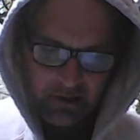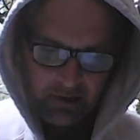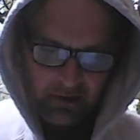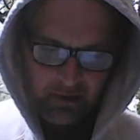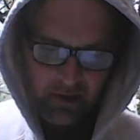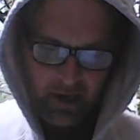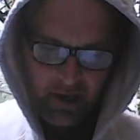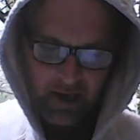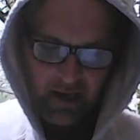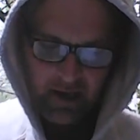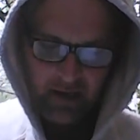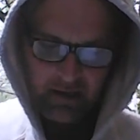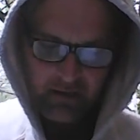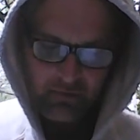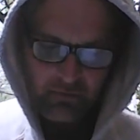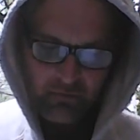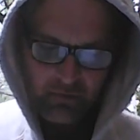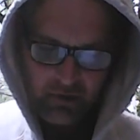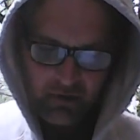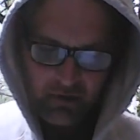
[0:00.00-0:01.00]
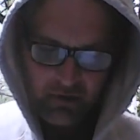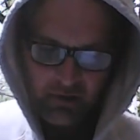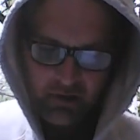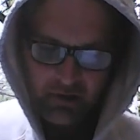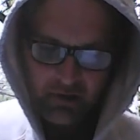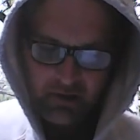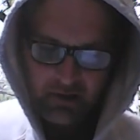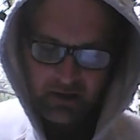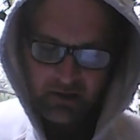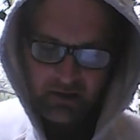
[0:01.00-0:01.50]
that
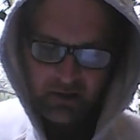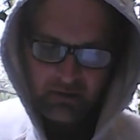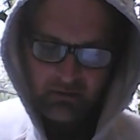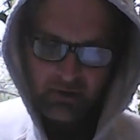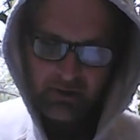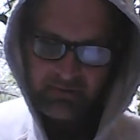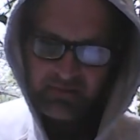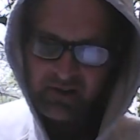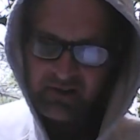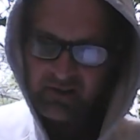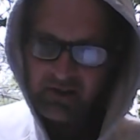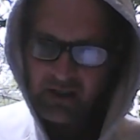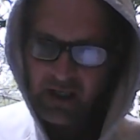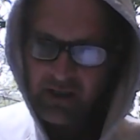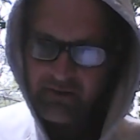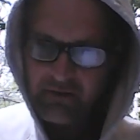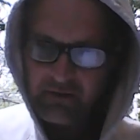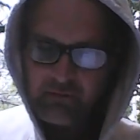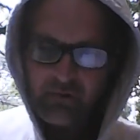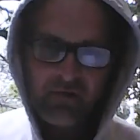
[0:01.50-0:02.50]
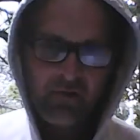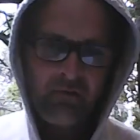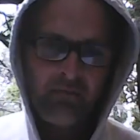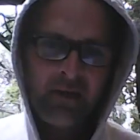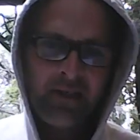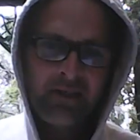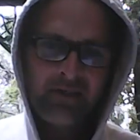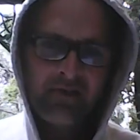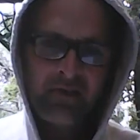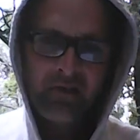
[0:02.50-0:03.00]
we've discovered with the
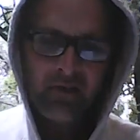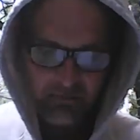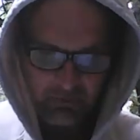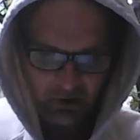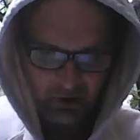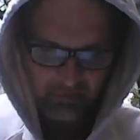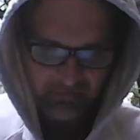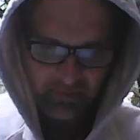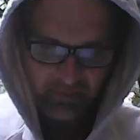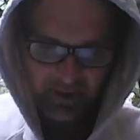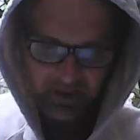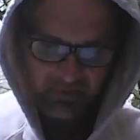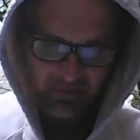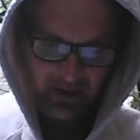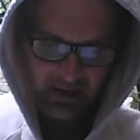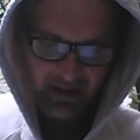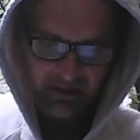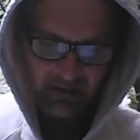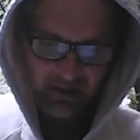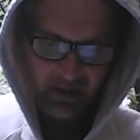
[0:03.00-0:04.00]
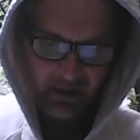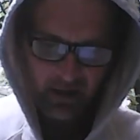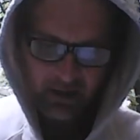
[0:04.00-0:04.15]
Me Too movement that